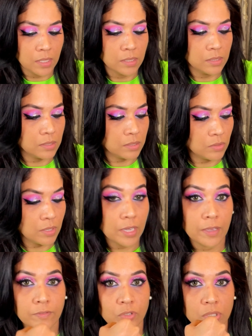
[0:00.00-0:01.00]
So
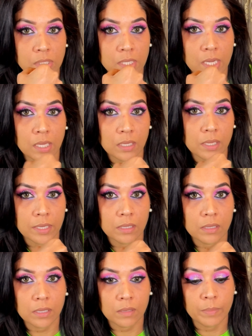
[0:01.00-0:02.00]
I've just taken like a
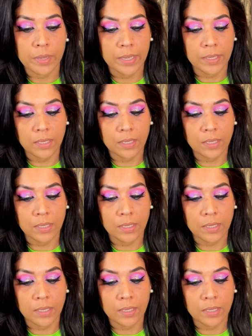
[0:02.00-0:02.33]
little bit